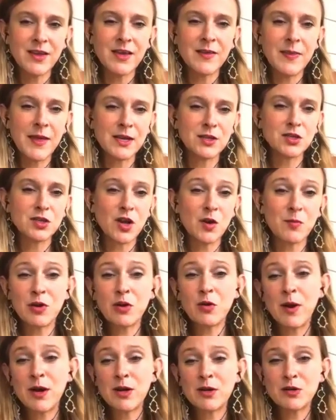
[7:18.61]
and that job
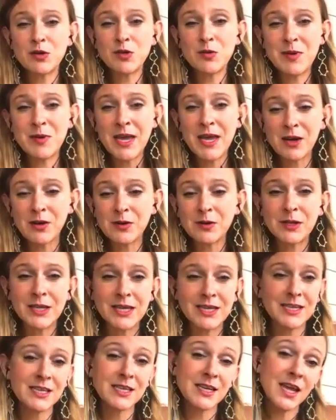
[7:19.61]
required you to be out
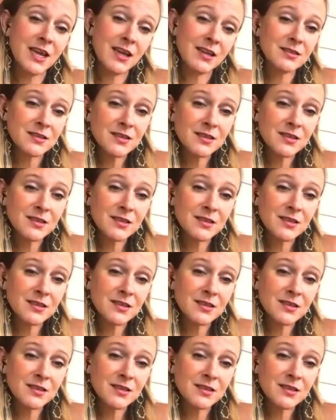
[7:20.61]
late at night,